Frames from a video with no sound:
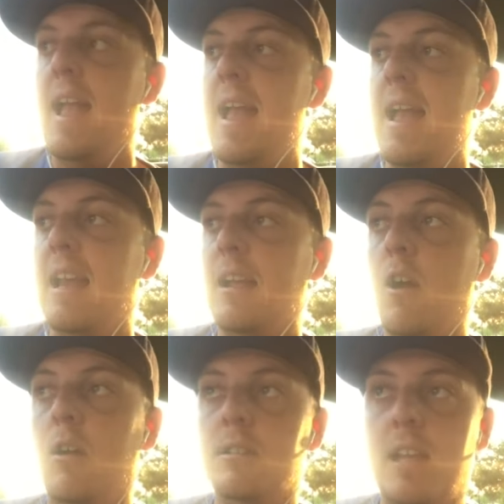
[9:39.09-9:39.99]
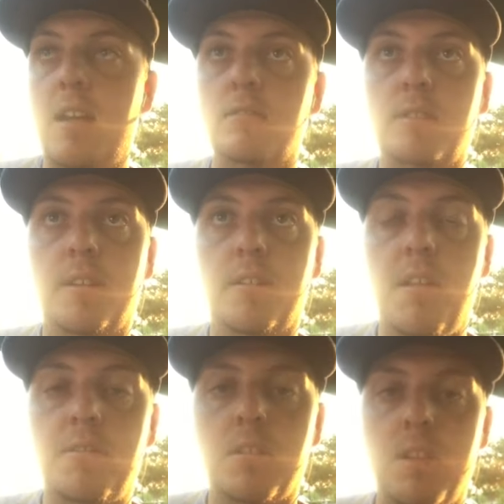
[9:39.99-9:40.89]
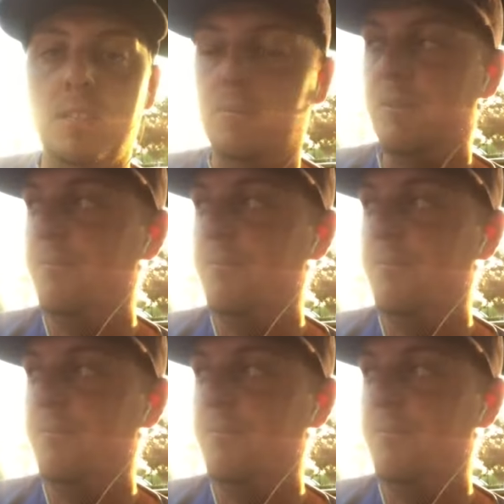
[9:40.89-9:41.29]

And I called it out to her and her husband,